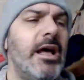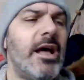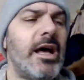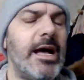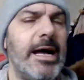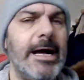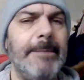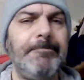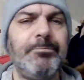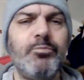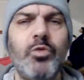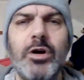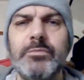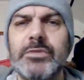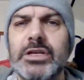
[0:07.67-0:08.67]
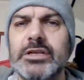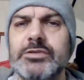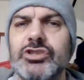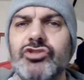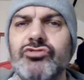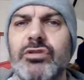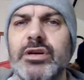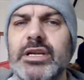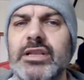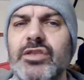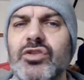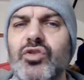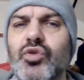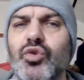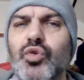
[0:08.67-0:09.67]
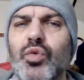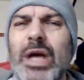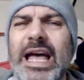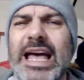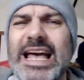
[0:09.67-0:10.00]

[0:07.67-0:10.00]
What I'm going to try and do